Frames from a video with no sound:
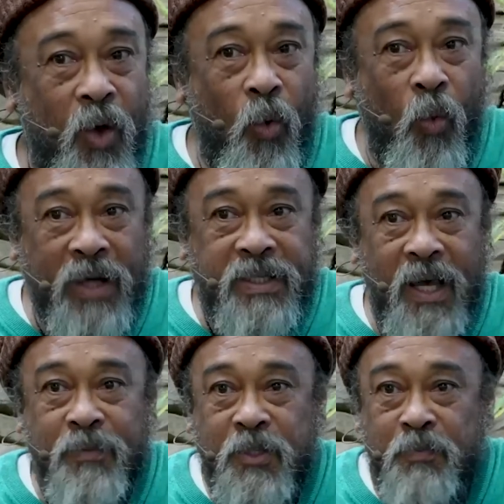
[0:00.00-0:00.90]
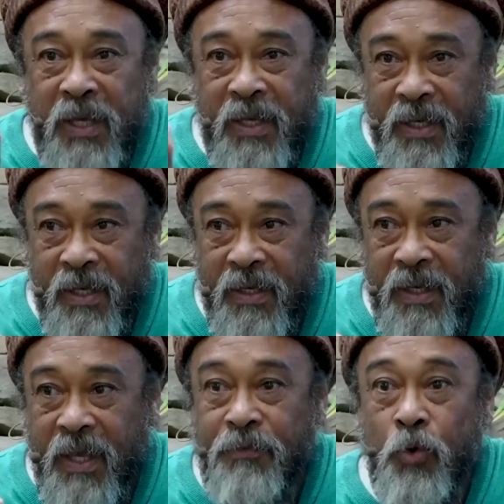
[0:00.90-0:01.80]
What I'm speaking,
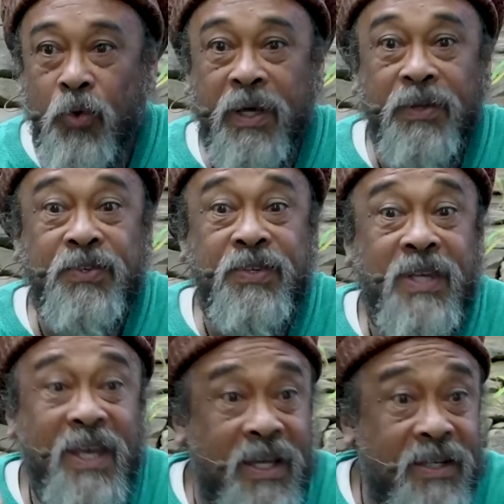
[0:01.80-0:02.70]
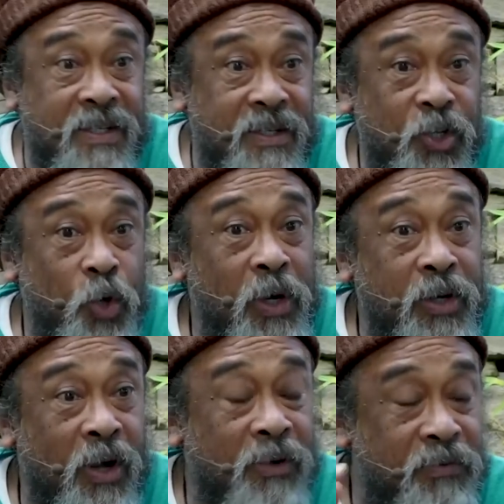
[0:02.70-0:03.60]
if you can see it, you will
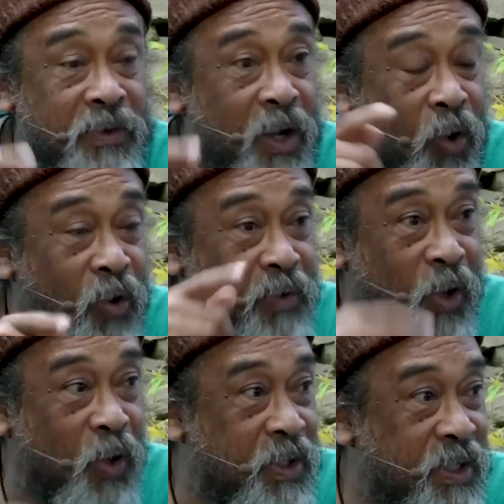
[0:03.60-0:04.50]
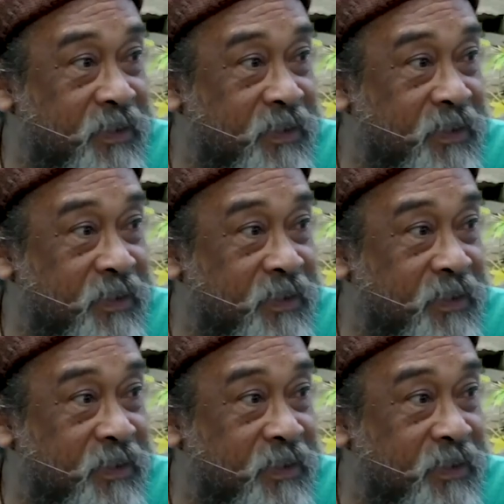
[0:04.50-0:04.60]
not feel overload.